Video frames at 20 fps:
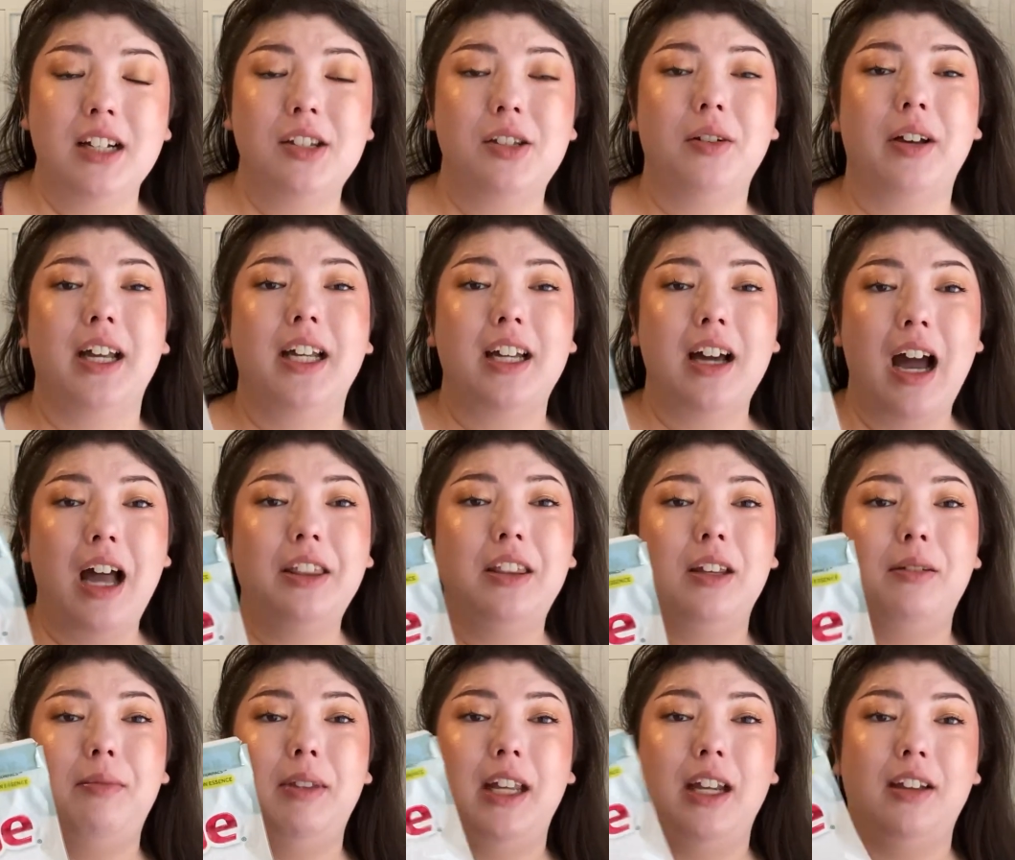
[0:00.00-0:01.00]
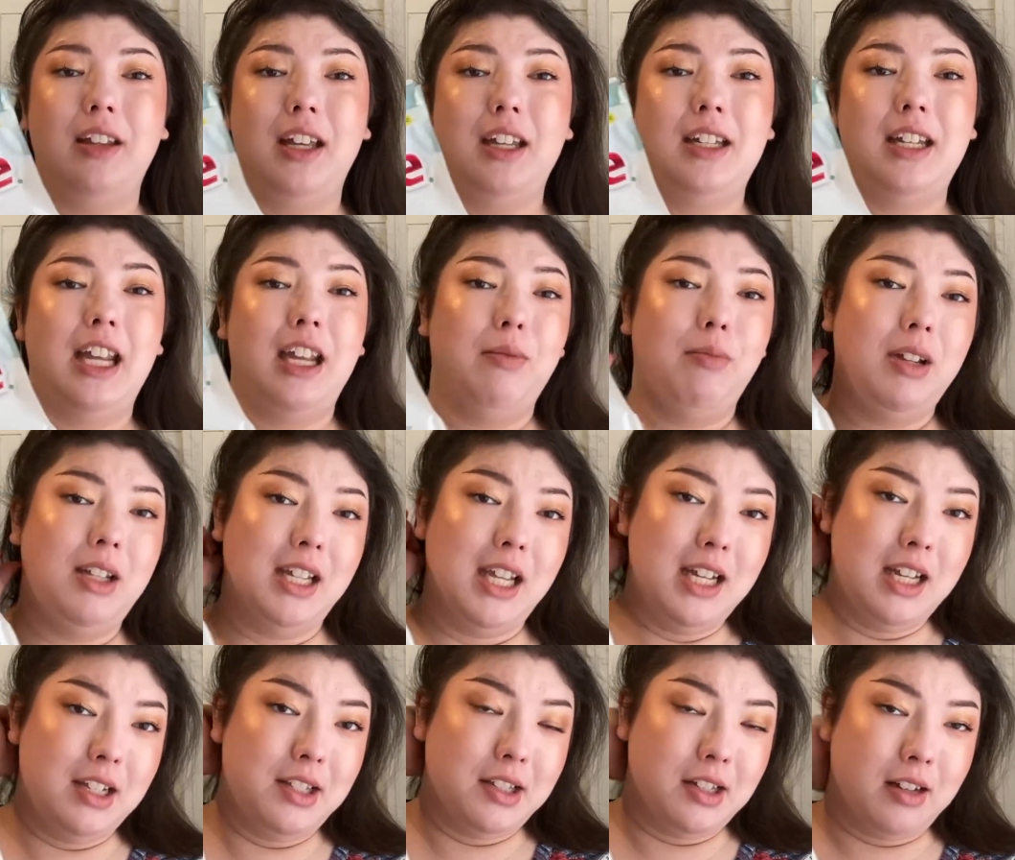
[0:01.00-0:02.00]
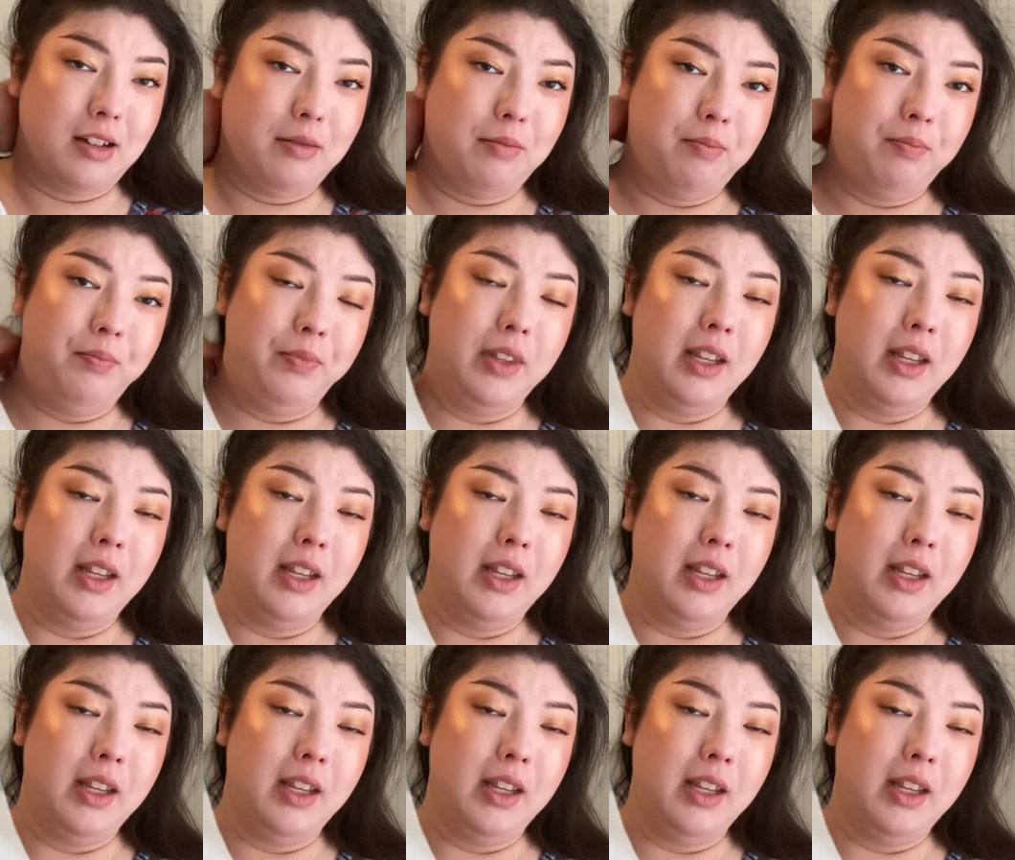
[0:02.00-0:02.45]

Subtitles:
So I got them there that day, and we needed some.